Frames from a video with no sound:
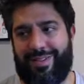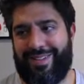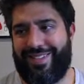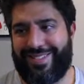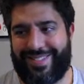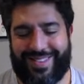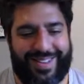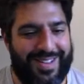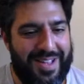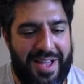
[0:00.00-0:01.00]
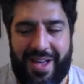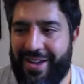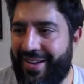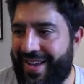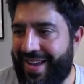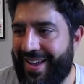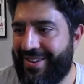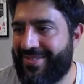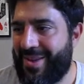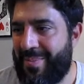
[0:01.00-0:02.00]
Install. Okay, gotta
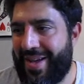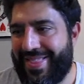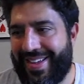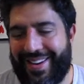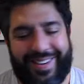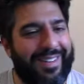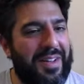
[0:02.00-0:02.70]
install Python in here.